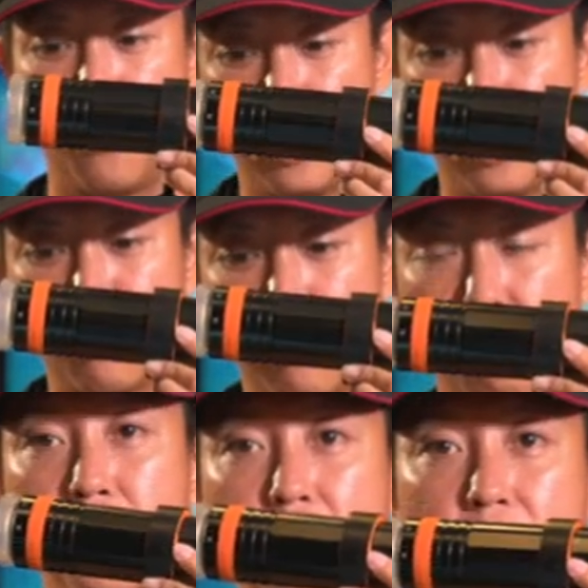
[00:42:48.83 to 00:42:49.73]
hour and
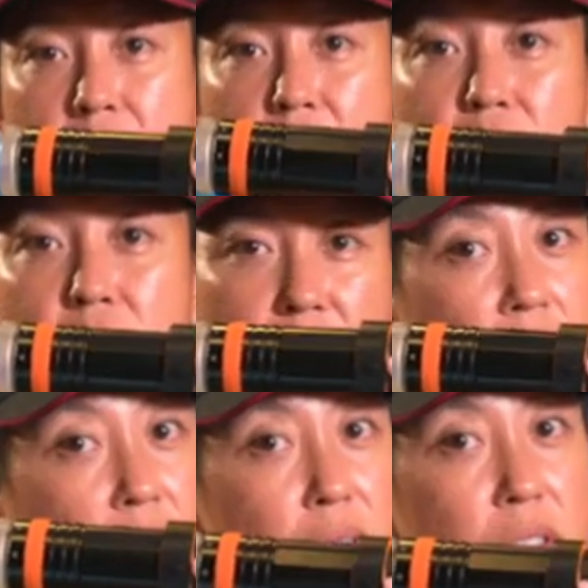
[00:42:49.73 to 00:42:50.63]
12 minutes at
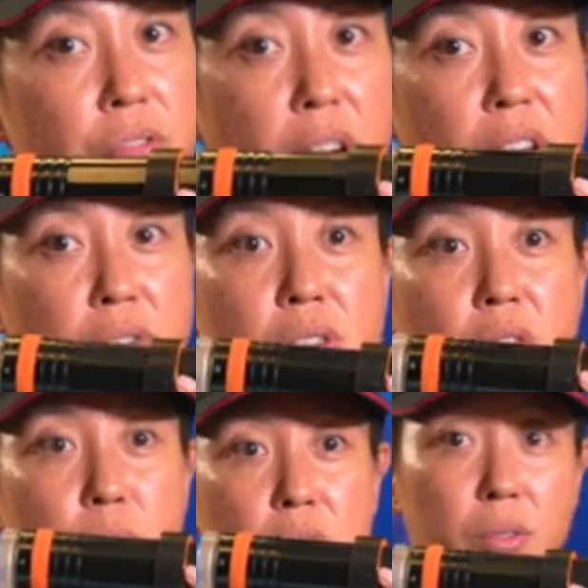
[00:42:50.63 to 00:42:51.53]

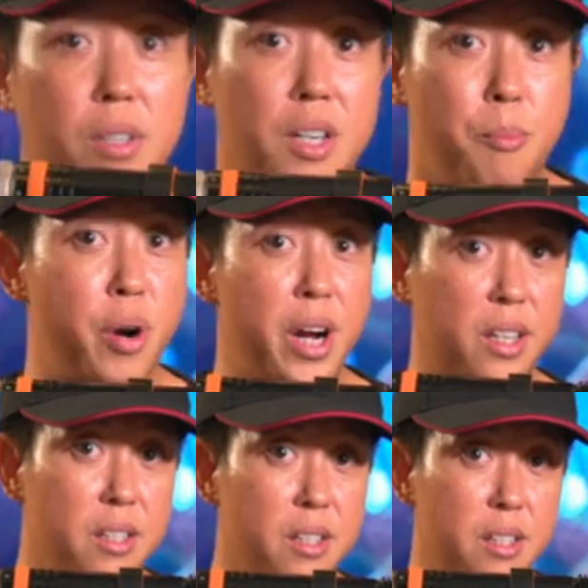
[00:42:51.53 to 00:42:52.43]
10,500 lumens. So the
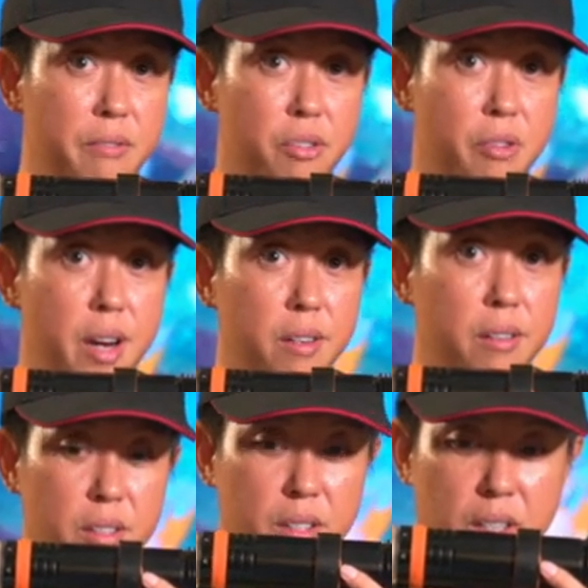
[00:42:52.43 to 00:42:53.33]
brightest level,
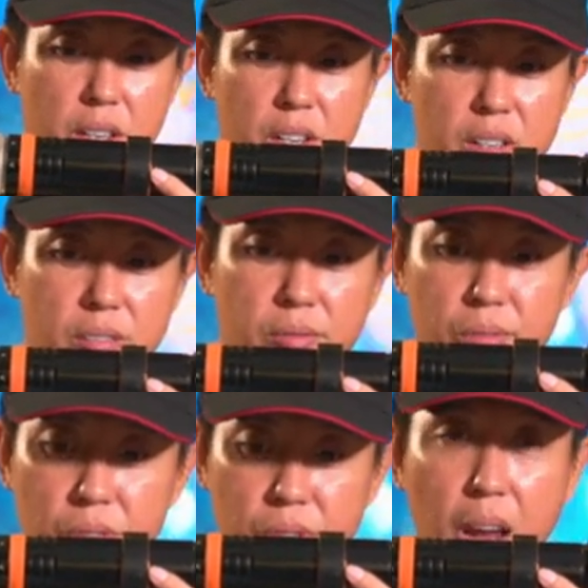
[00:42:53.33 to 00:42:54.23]
right?
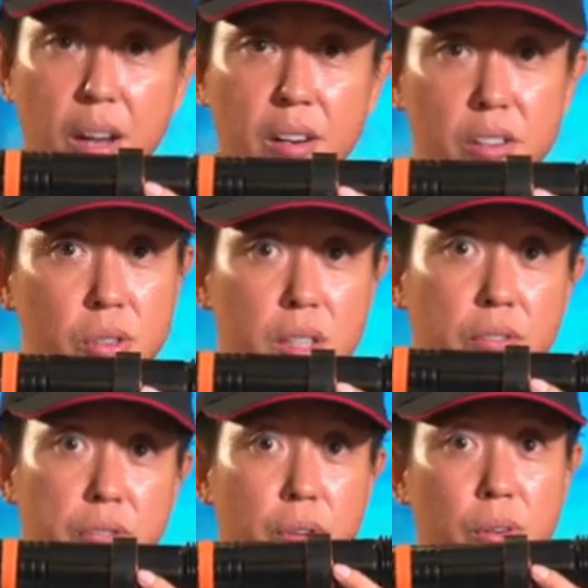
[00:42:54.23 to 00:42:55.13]
You can use
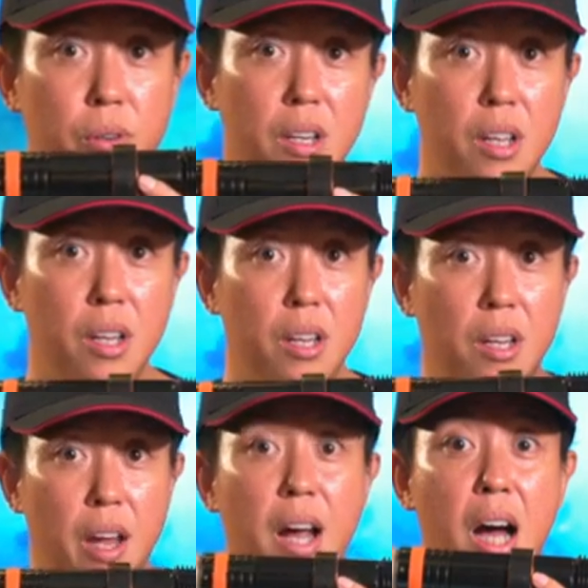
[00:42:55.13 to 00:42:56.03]
it for
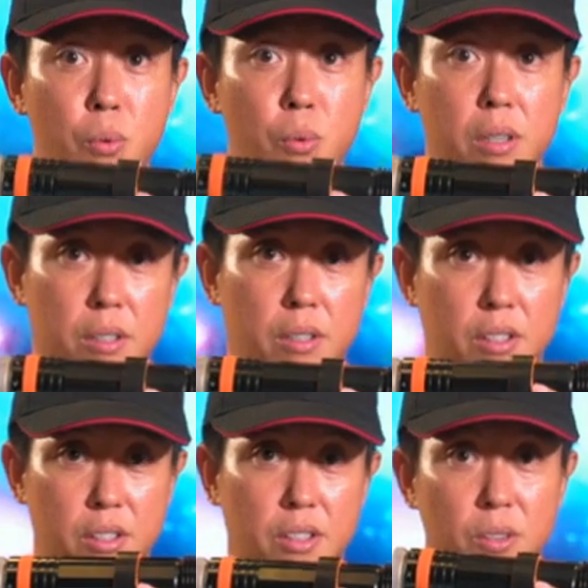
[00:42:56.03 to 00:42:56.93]
an hour
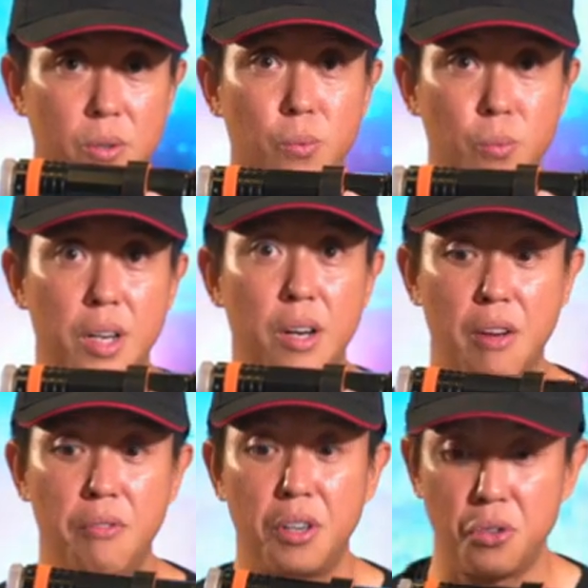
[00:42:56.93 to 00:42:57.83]

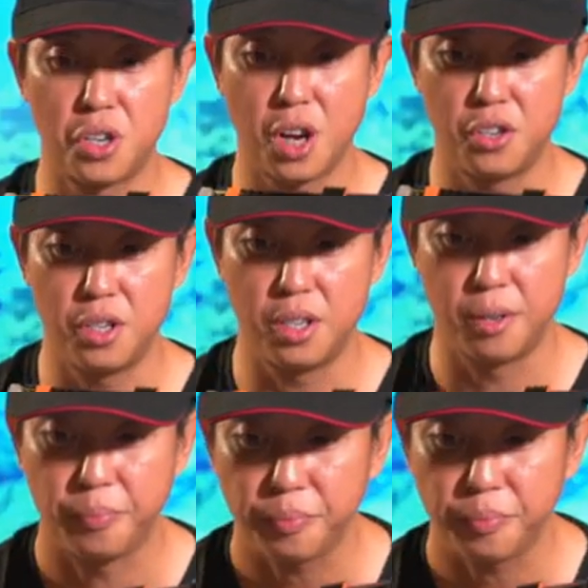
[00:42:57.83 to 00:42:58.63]
without having to charge it.